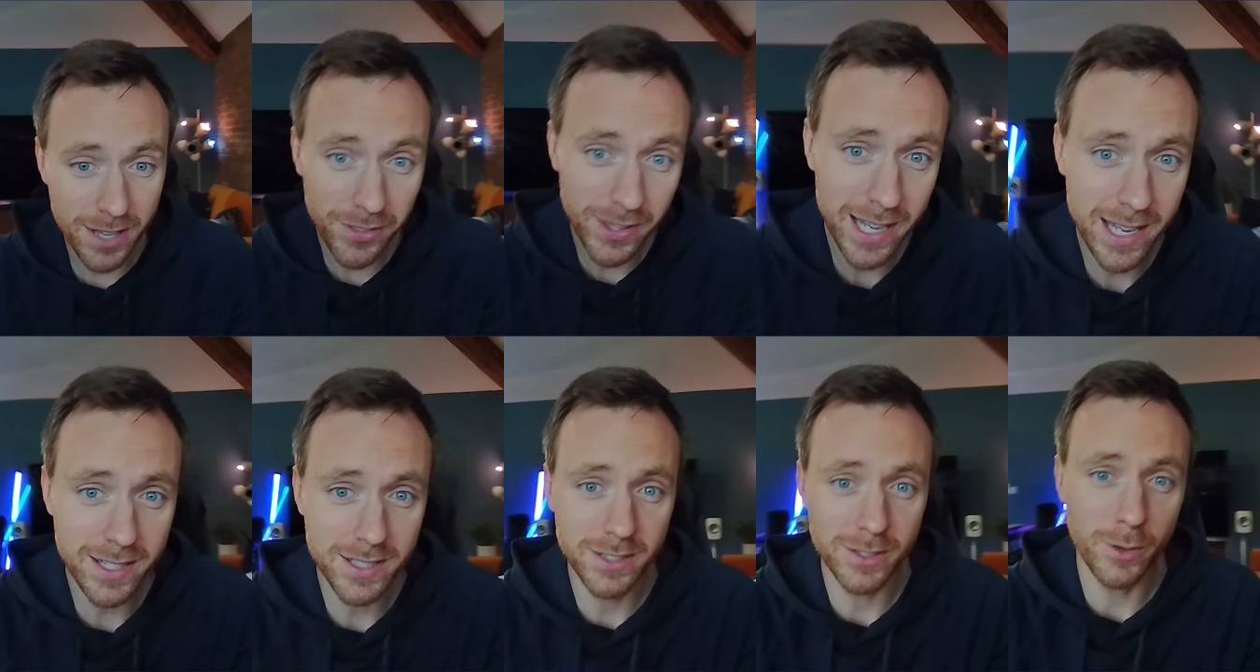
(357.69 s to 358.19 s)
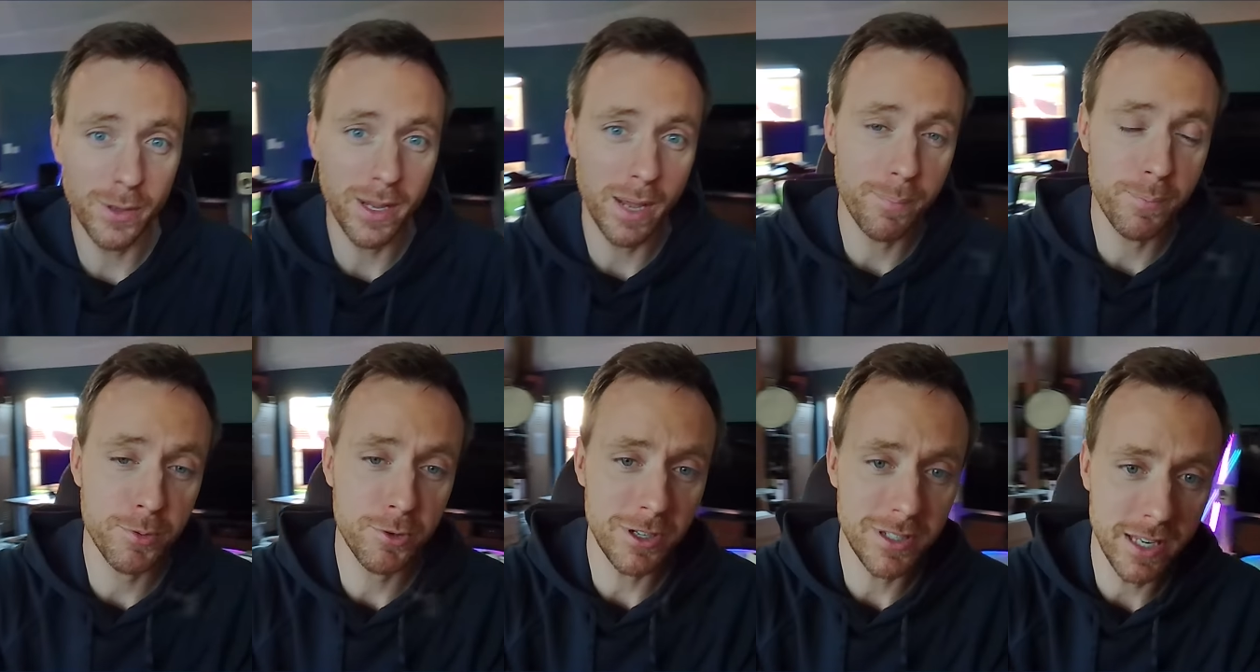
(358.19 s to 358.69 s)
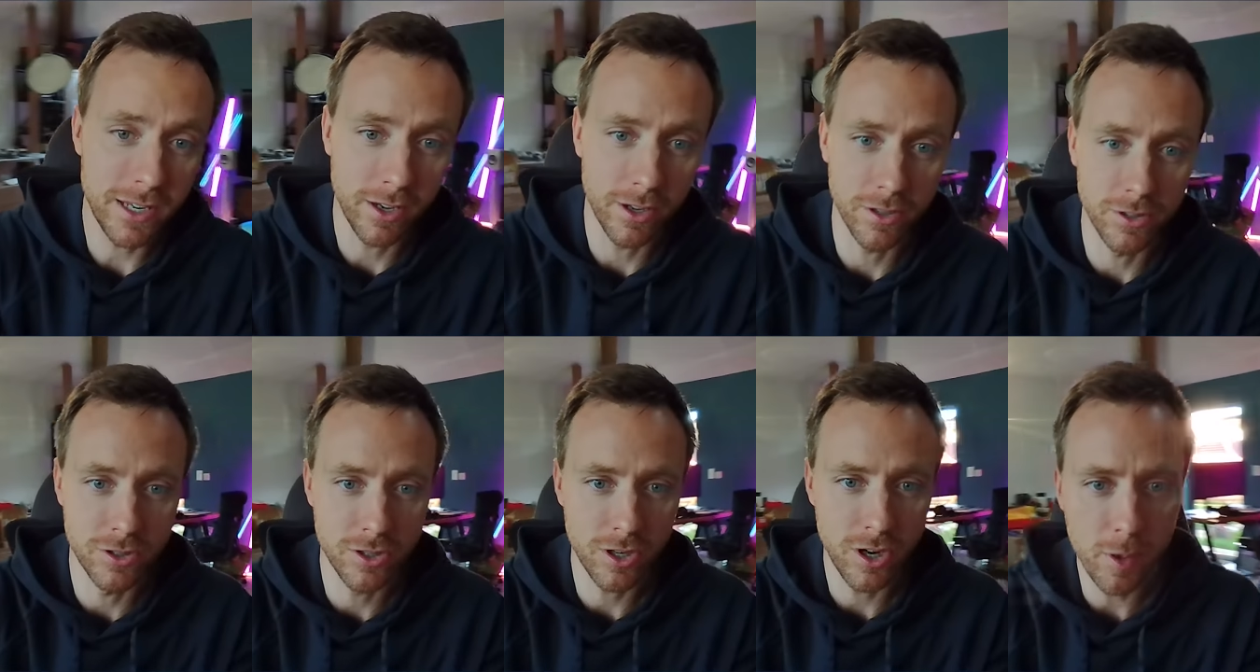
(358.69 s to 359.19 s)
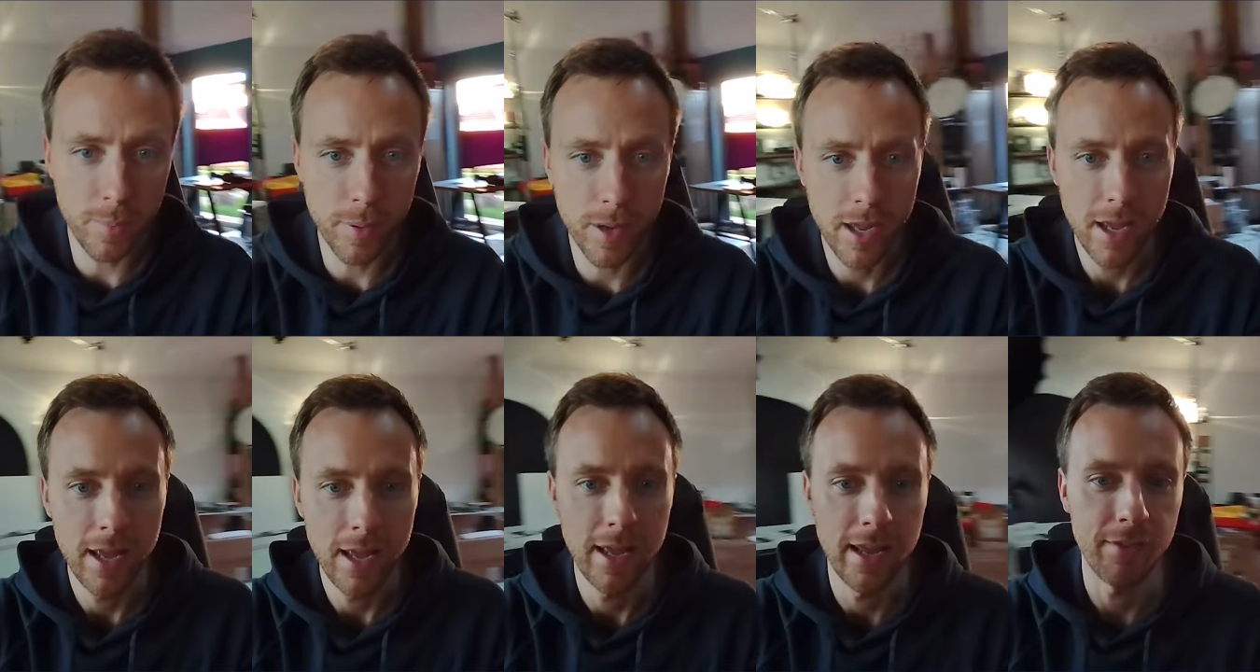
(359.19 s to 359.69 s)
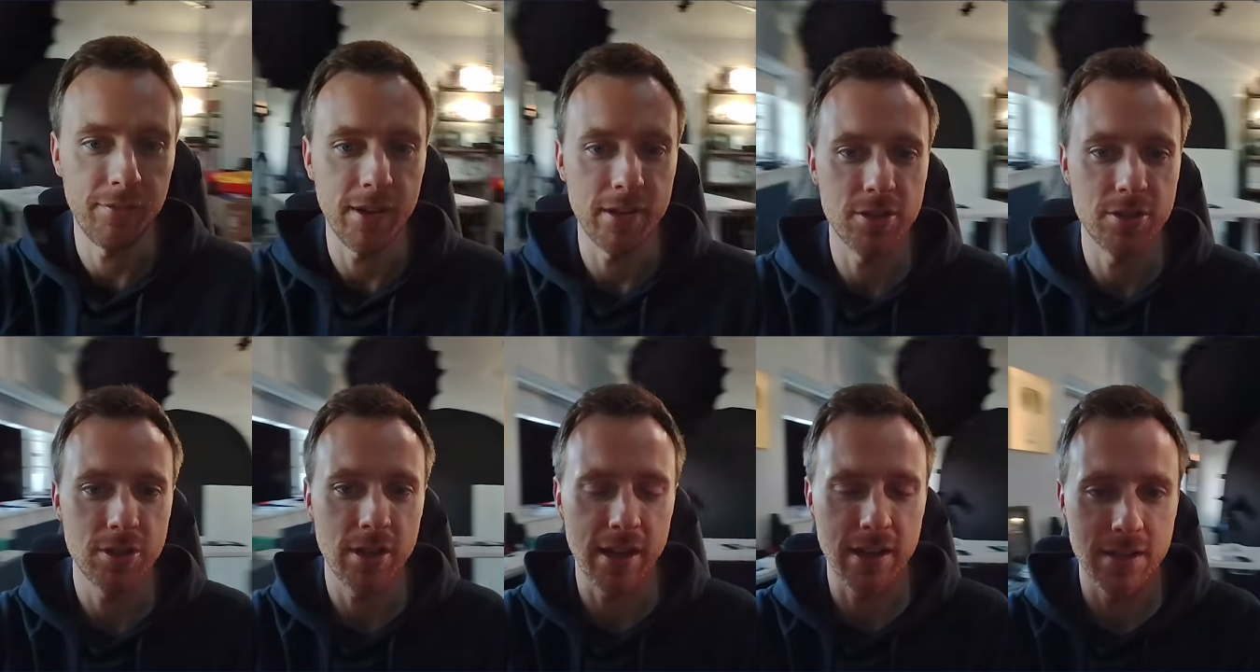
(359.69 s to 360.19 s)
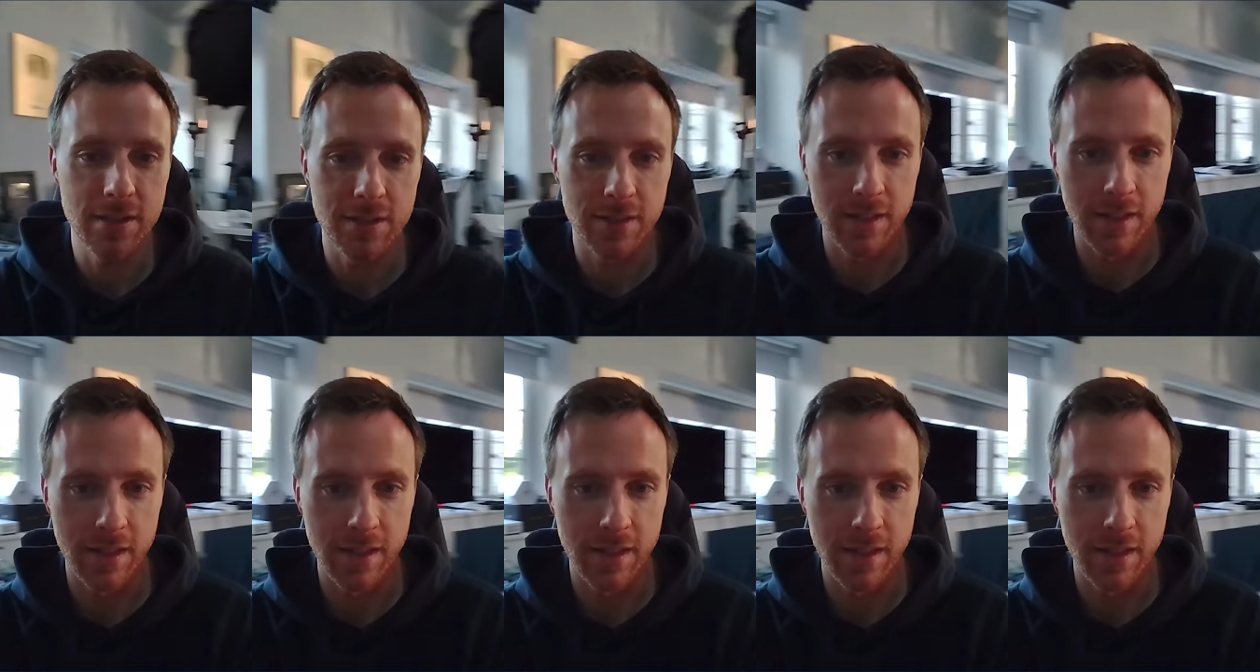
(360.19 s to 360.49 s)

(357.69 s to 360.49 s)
I think it's doing a pretty good job. If I change